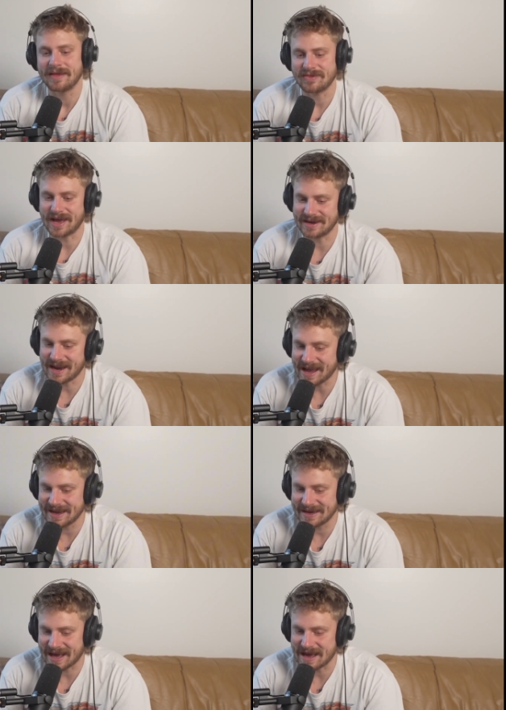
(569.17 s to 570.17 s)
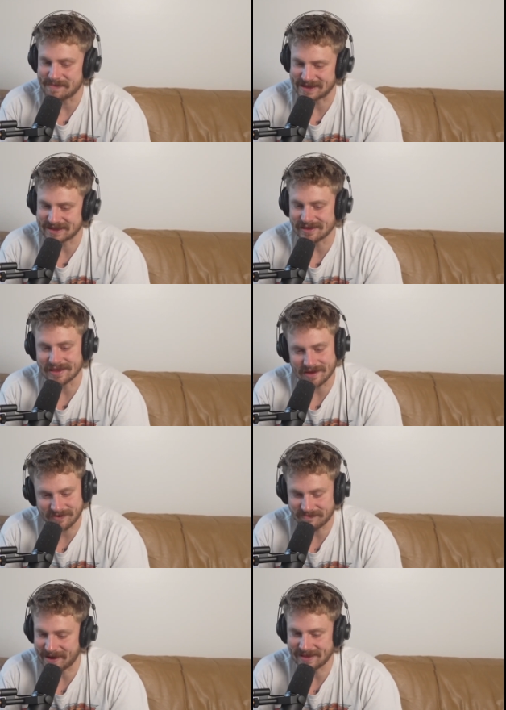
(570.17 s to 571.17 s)
That night, I met the love
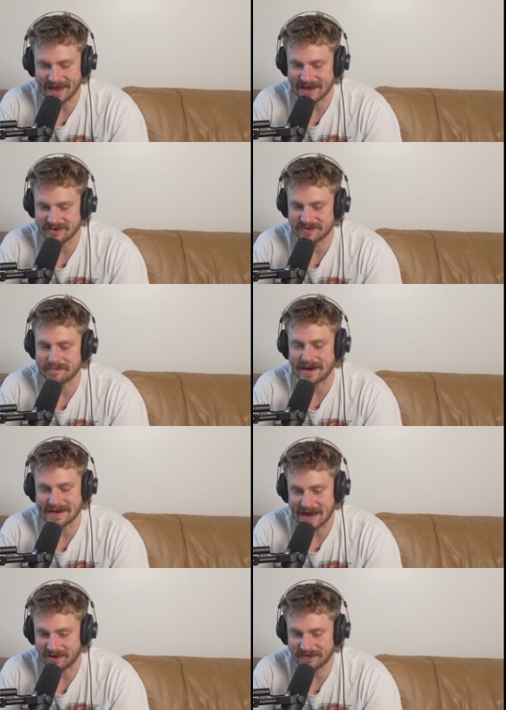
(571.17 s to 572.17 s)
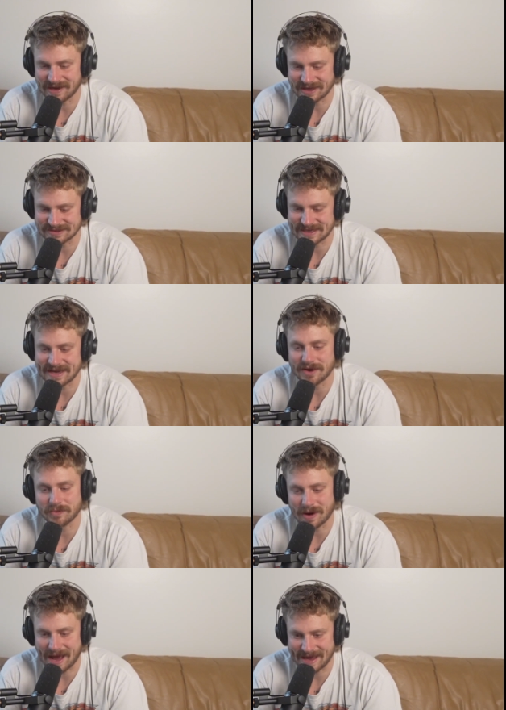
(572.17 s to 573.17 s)
of my life, my now fiance,
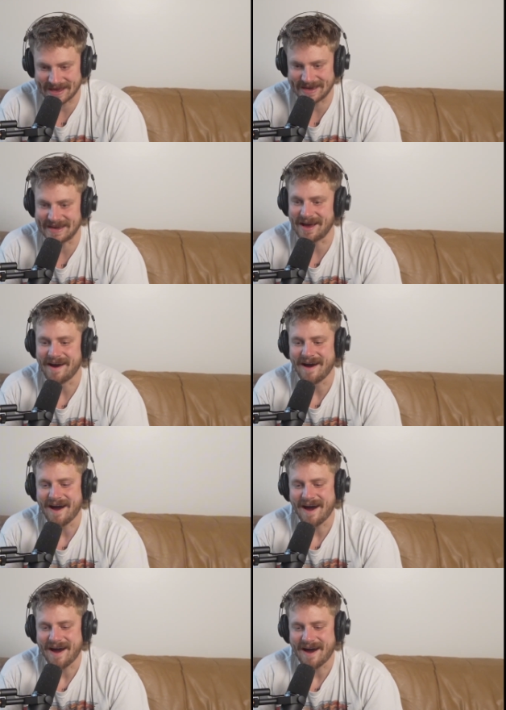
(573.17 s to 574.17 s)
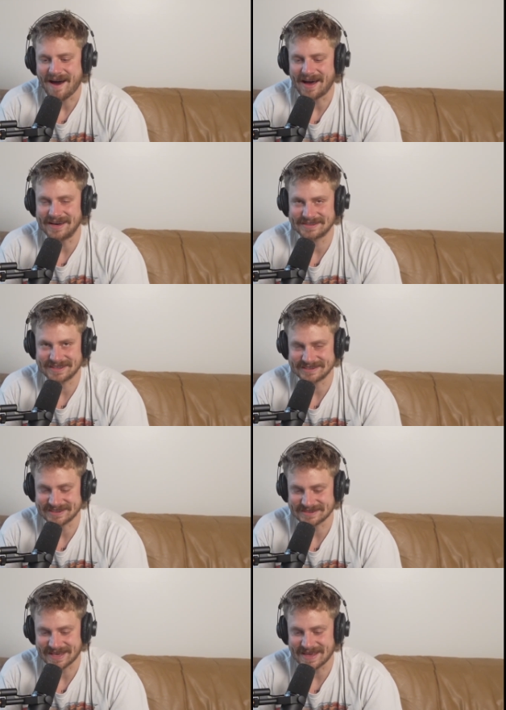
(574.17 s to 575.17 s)
Ryan. I just got
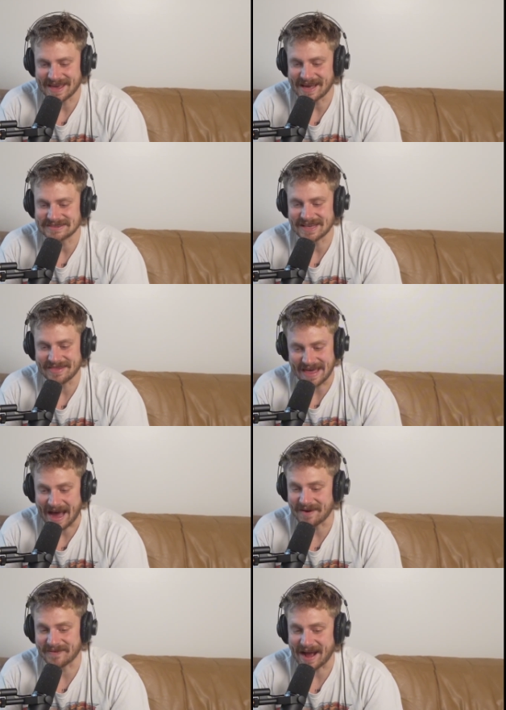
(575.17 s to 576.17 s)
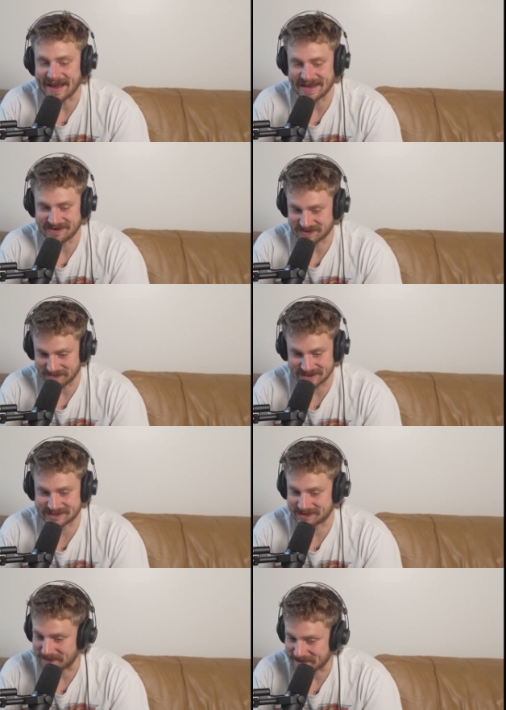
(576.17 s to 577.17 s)
chills. Yes, that Ryan from the
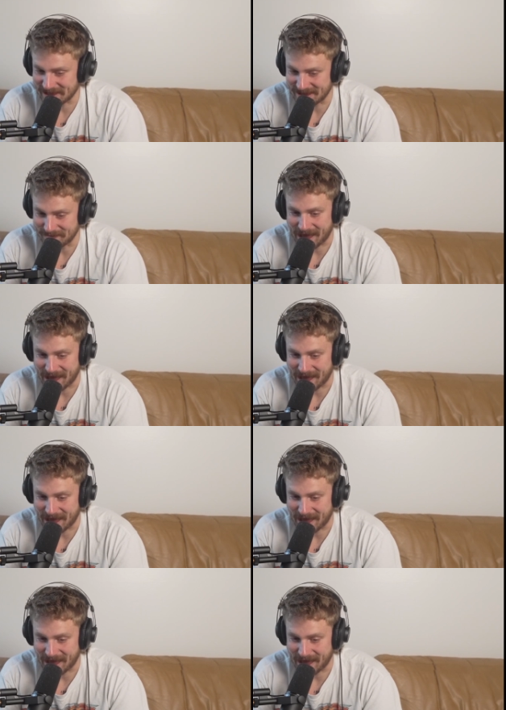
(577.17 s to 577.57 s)
strip club.